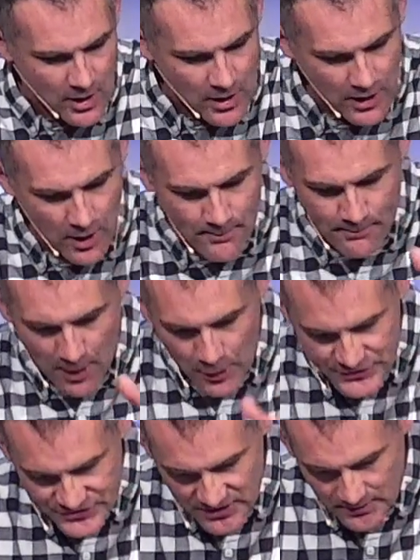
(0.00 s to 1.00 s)
I'm
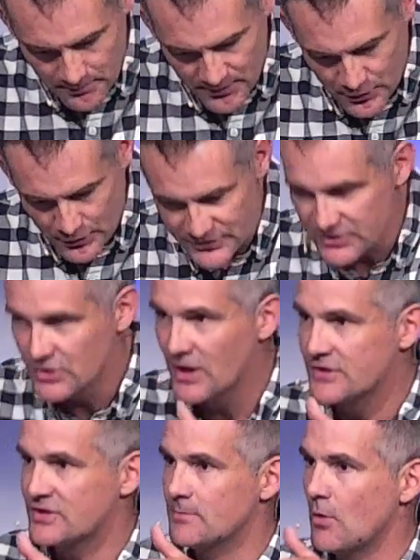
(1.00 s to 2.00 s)
boasting because
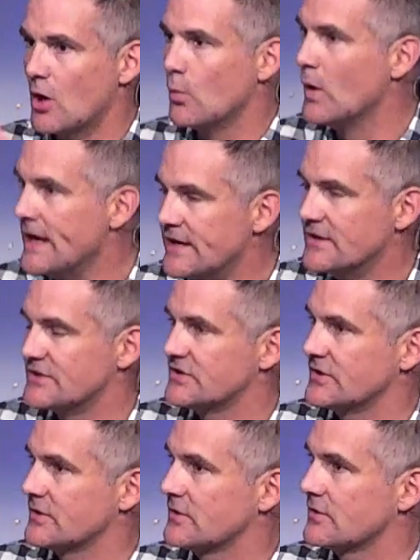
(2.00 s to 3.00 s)
it's in my weakness
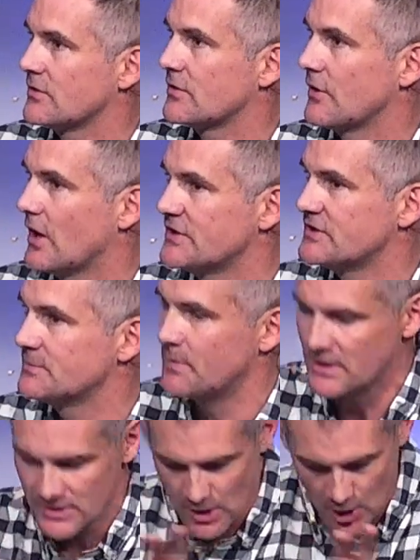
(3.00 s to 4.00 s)
that Christ is
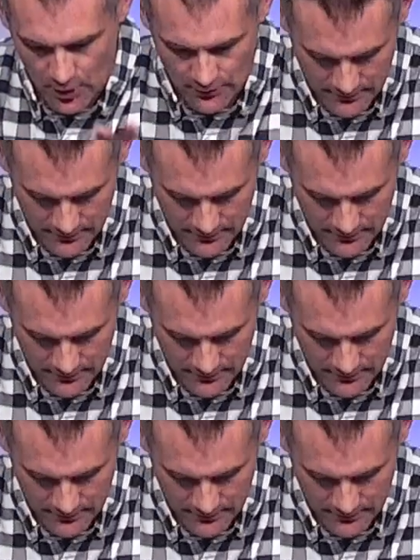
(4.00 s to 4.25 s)
being known.